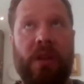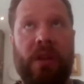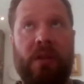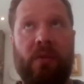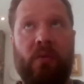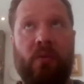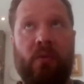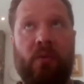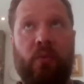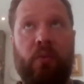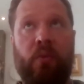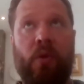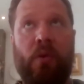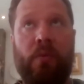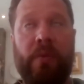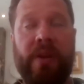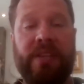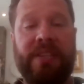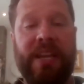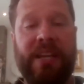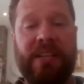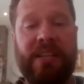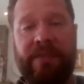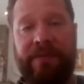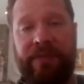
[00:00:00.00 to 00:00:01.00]
what we
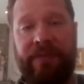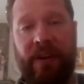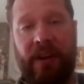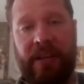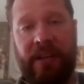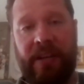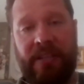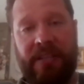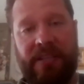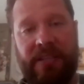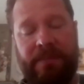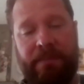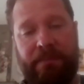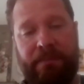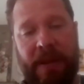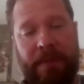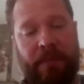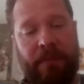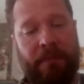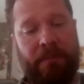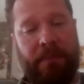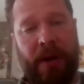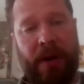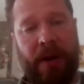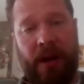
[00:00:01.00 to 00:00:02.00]
tend to find is
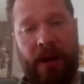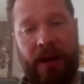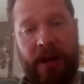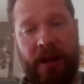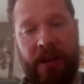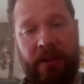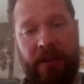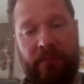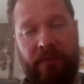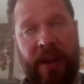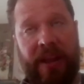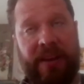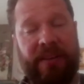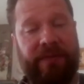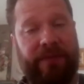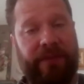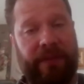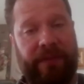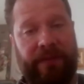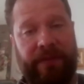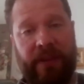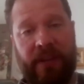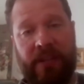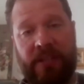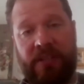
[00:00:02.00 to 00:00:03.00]
people rent for
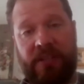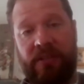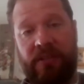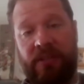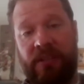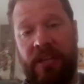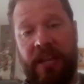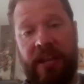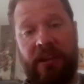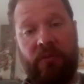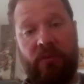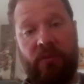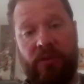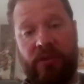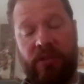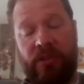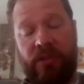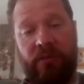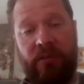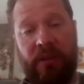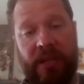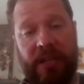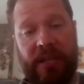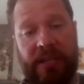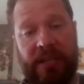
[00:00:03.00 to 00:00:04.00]
the first year or 2
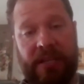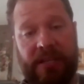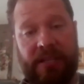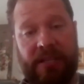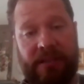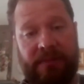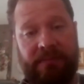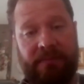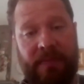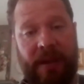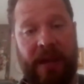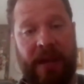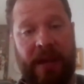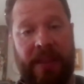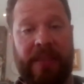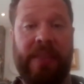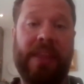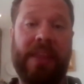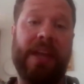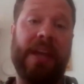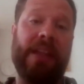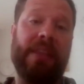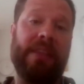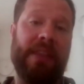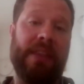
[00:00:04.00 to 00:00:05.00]
years, and
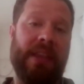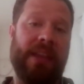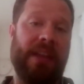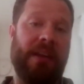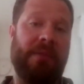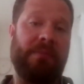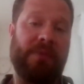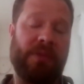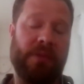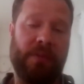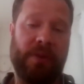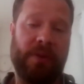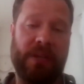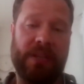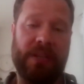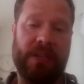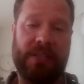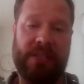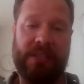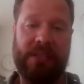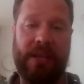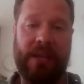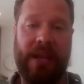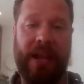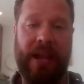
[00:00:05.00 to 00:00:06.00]
then they come to
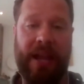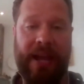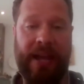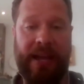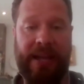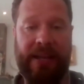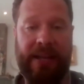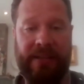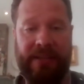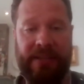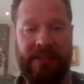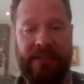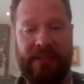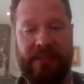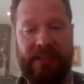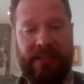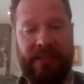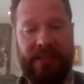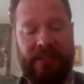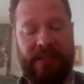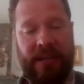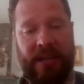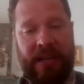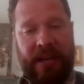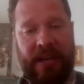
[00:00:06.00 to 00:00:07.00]
us and
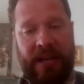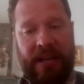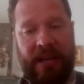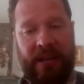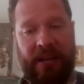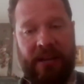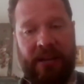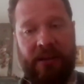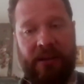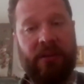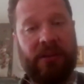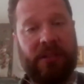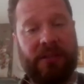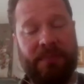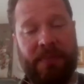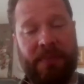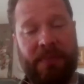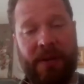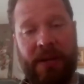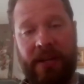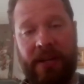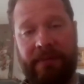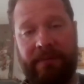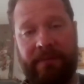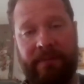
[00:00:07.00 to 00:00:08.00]
look to
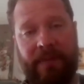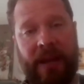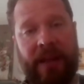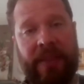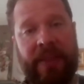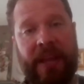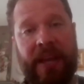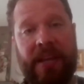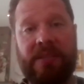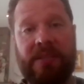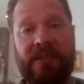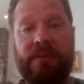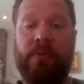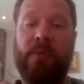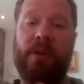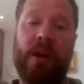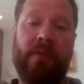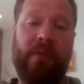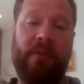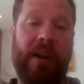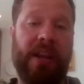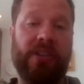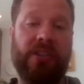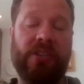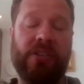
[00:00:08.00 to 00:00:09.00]
buy. And that's why our
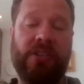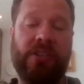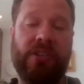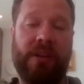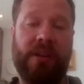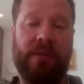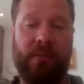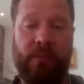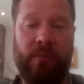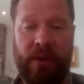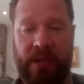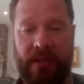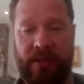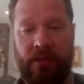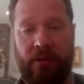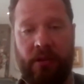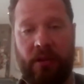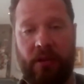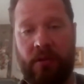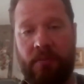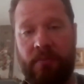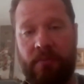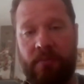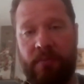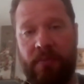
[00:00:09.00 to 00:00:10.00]
relationship with
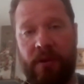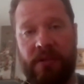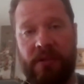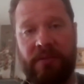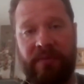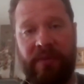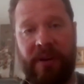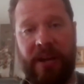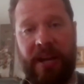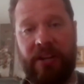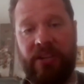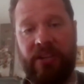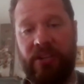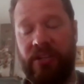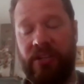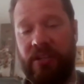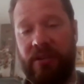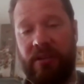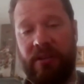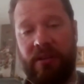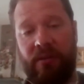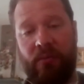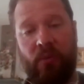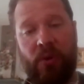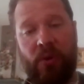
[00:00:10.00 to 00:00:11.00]
Dodd and Boss and Rash
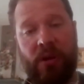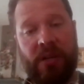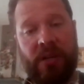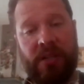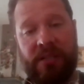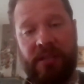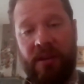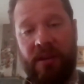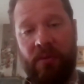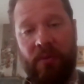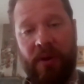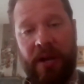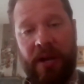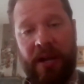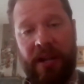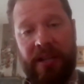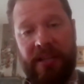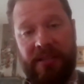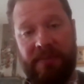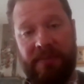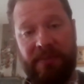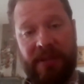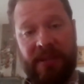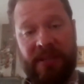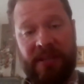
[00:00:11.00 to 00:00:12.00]
works so well,
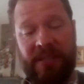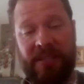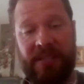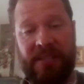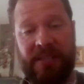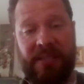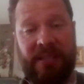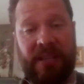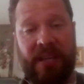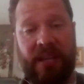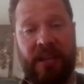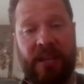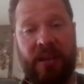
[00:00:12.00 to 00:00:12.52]
is because,